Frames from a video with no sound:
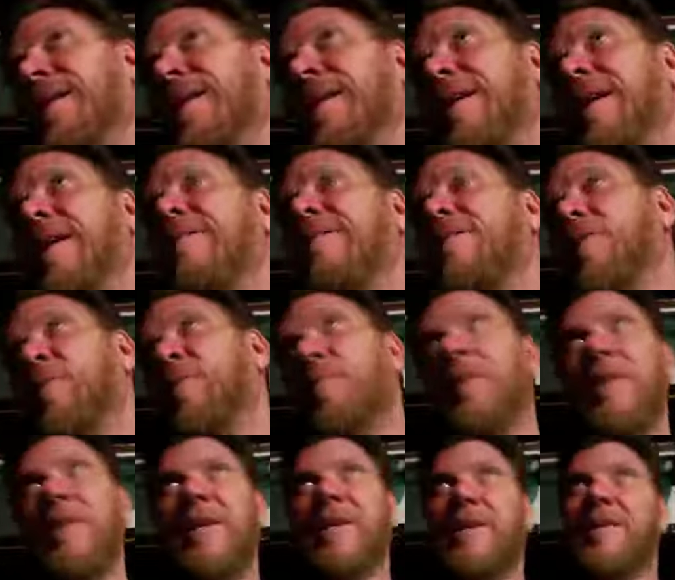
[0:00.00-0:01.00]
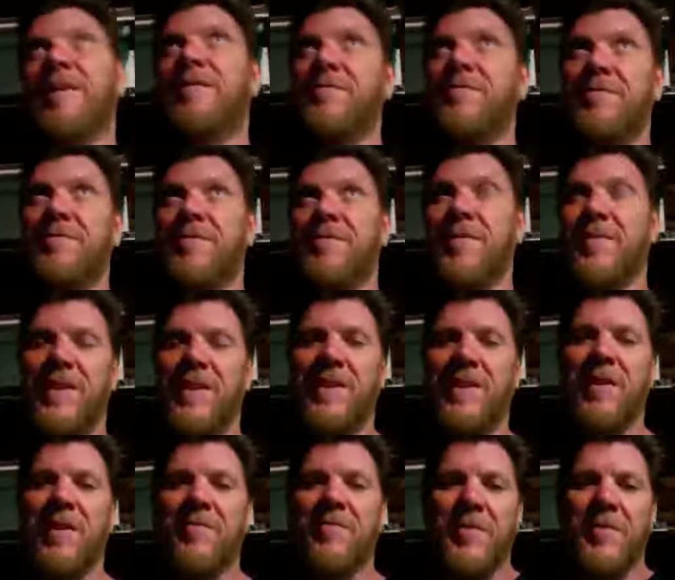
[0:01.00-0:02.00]
If you believe
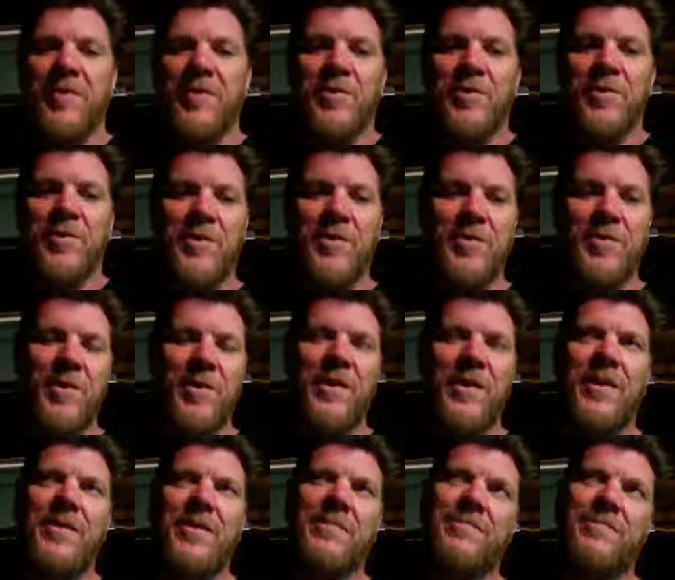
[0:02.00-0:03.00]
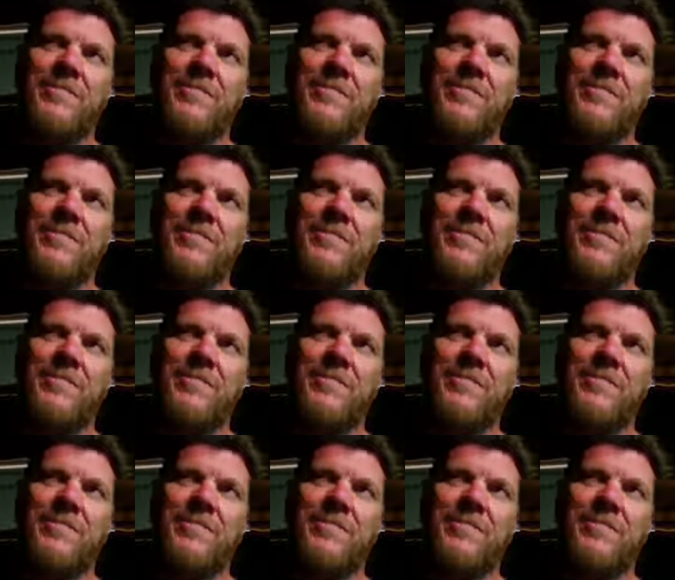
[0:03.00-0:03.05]
the official story